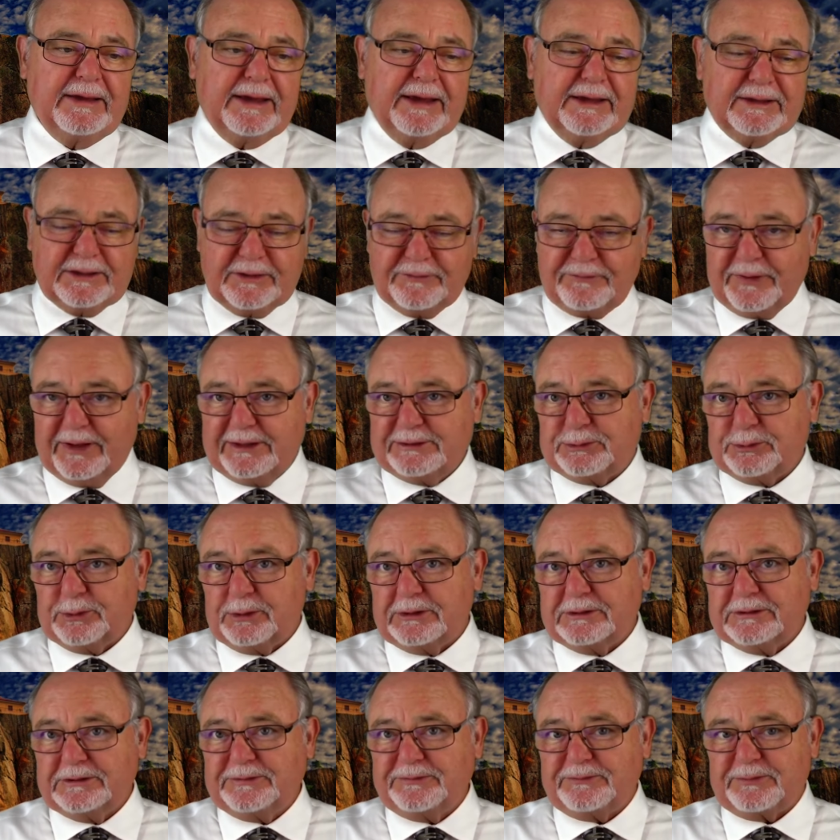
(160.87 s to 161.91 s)

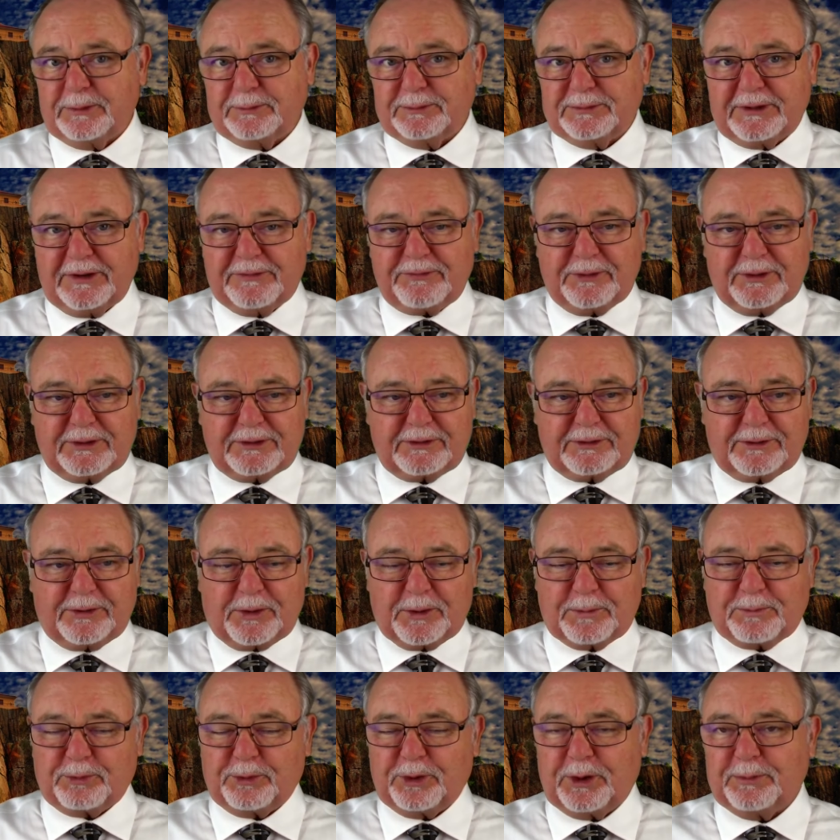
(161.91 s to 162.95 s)
individuals from different
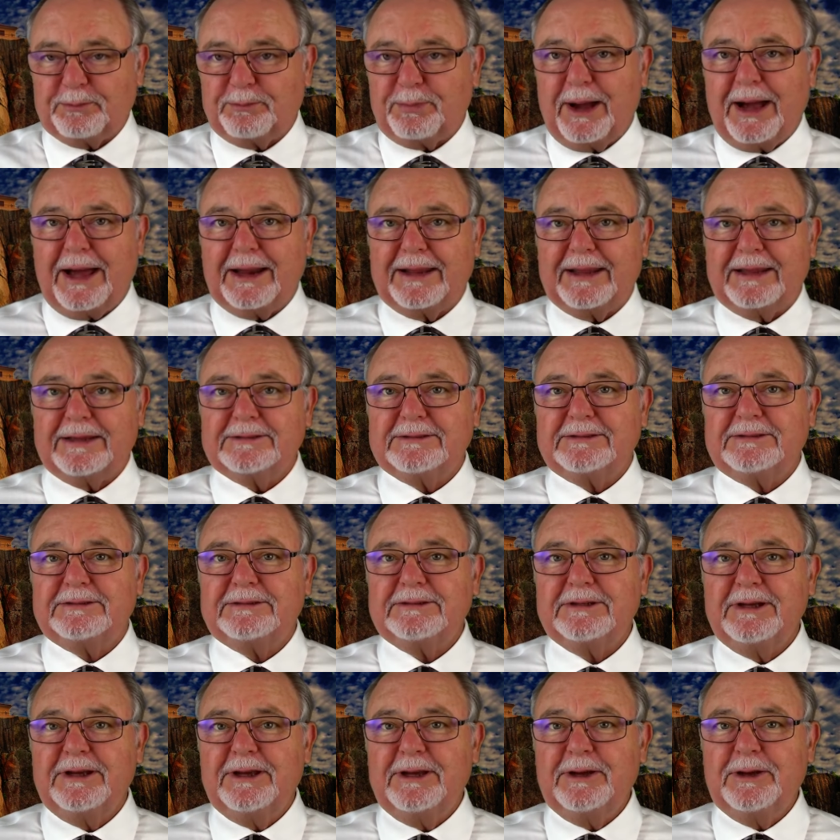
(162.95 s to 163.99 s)
corporate bodies
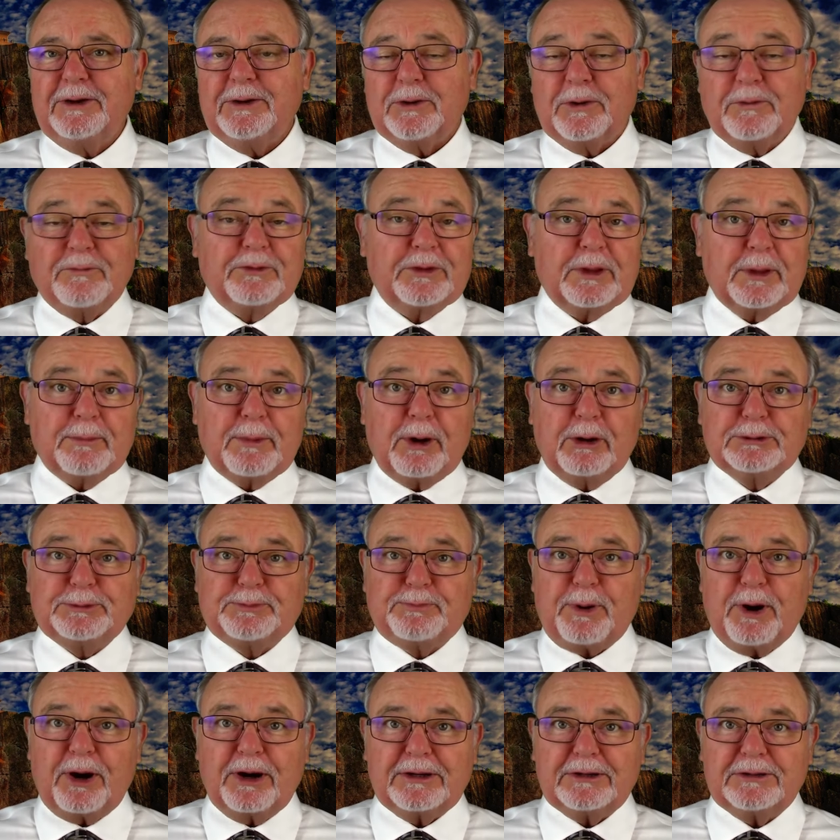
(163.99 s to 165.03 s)
who, for the most
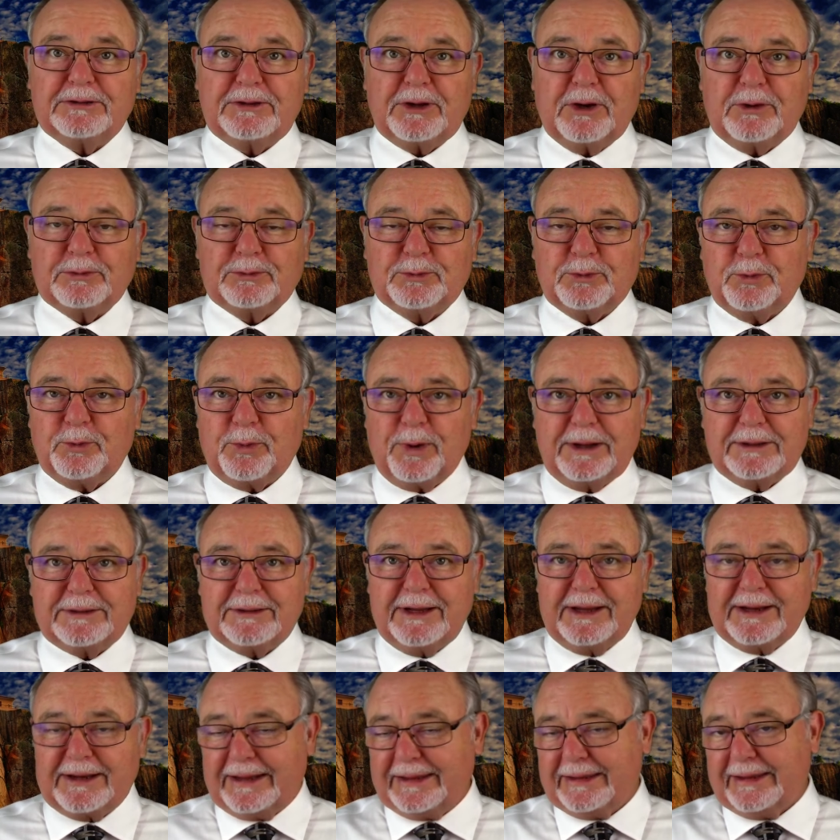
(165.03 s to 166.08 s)
part, don't want
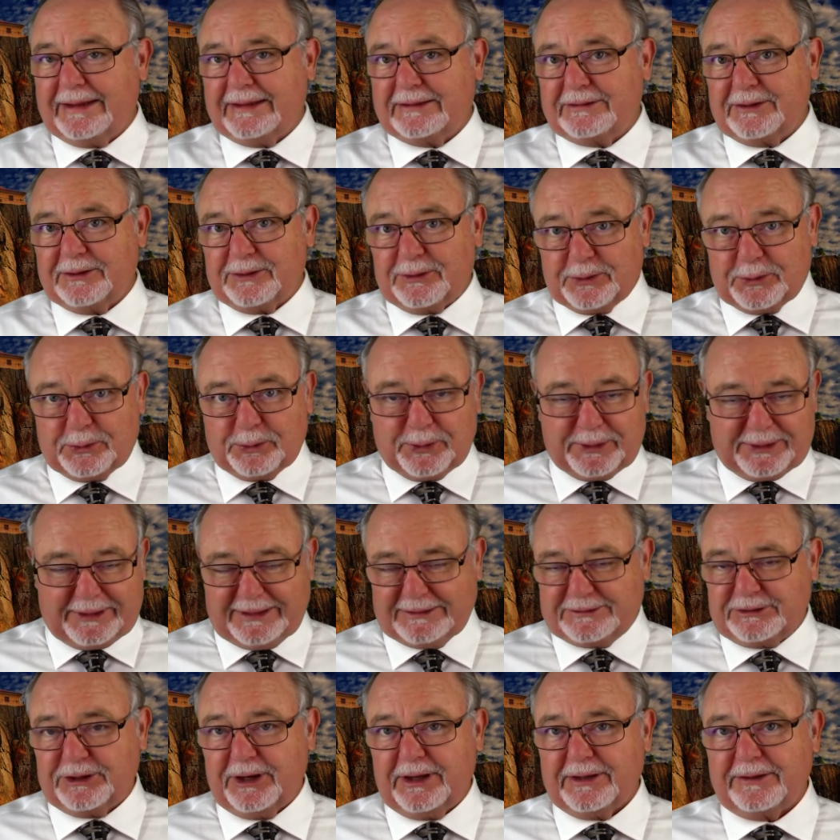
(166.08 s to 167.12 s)
anything to do with
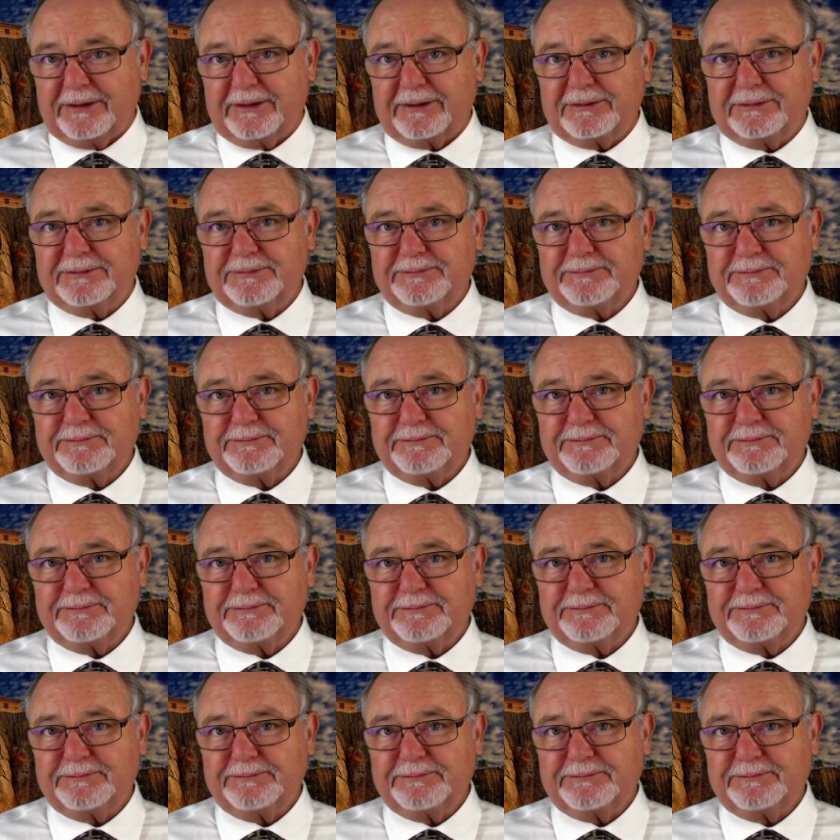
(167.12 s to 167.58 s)
each other.